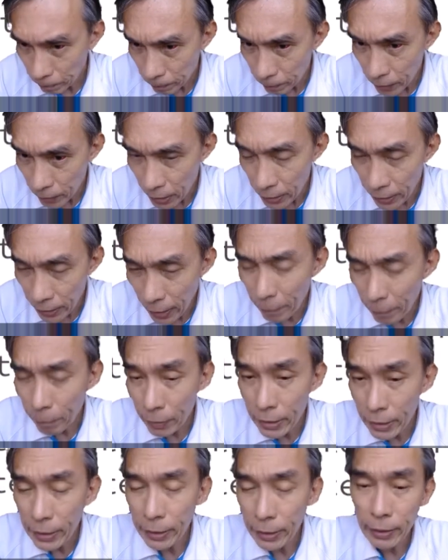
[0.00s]
company,
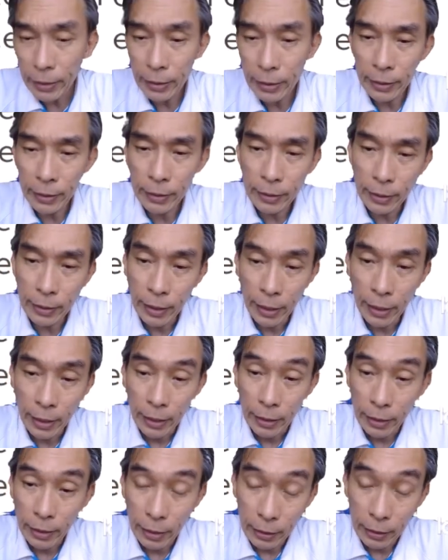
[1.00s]
and then
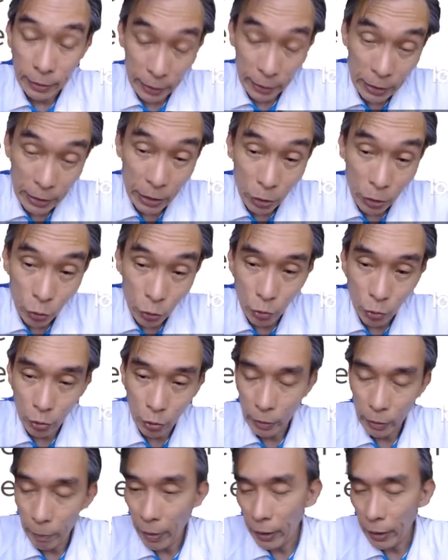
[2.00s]
charging you on the
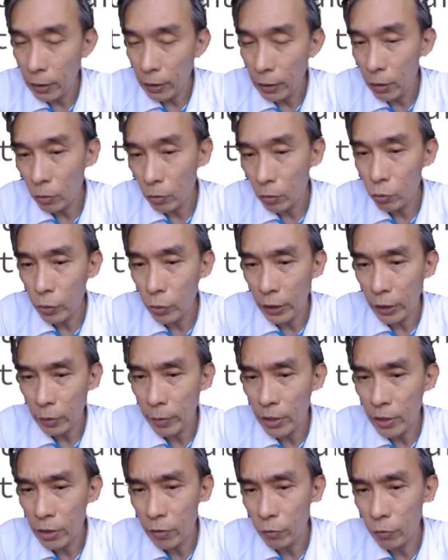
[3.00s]
parking lot too expensive
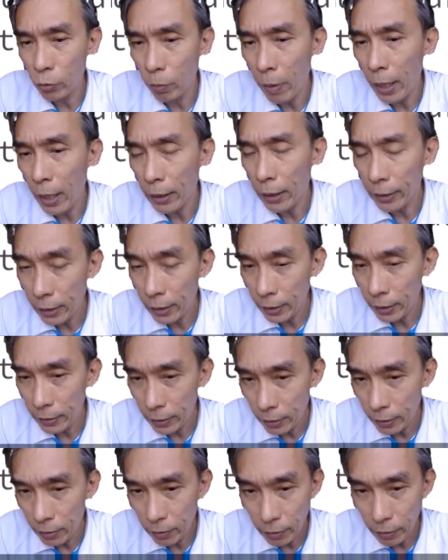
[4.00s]
to park there. Then
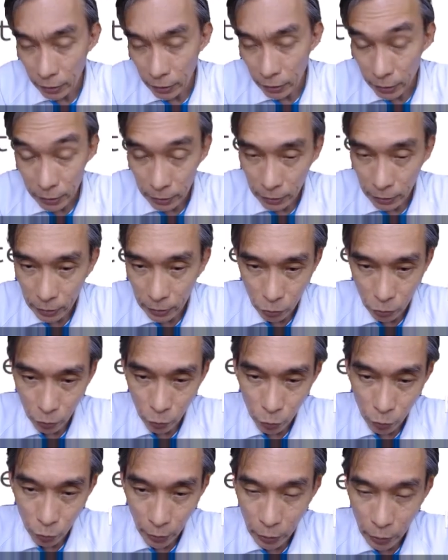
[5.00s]
next you
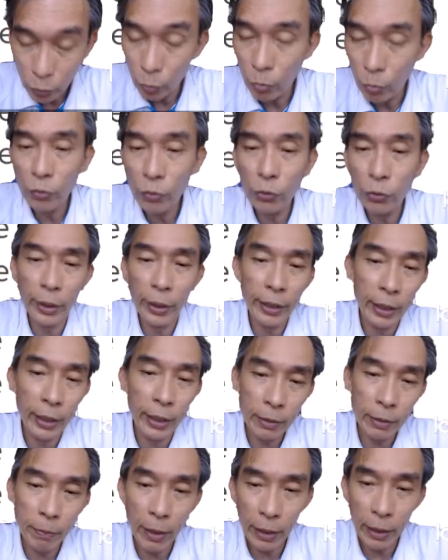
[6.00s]
want to move to another
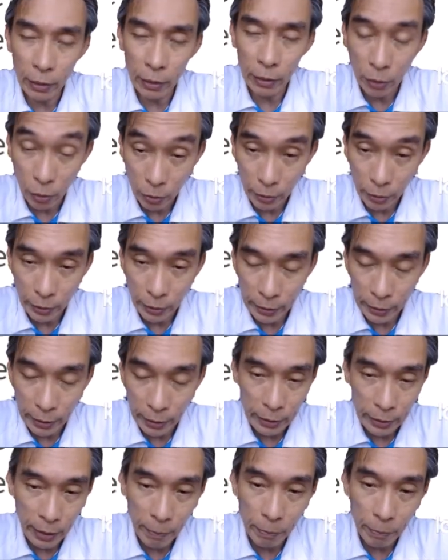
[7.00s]
parking lot, another
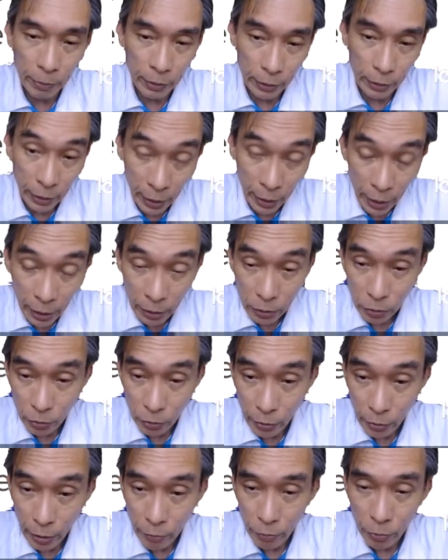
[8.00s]
company. So
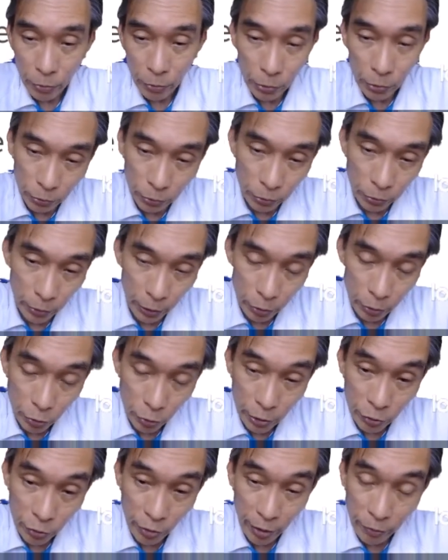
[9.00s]
therefore you actually
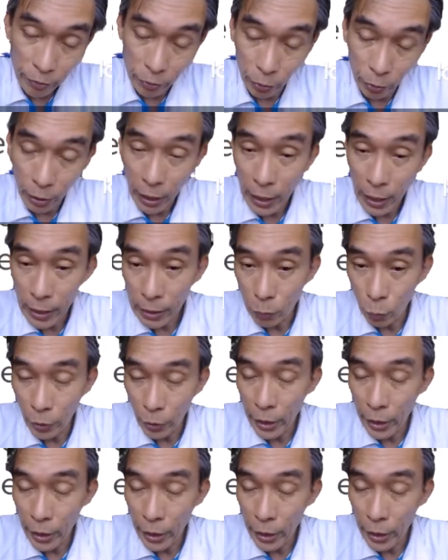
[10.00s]
drive your car away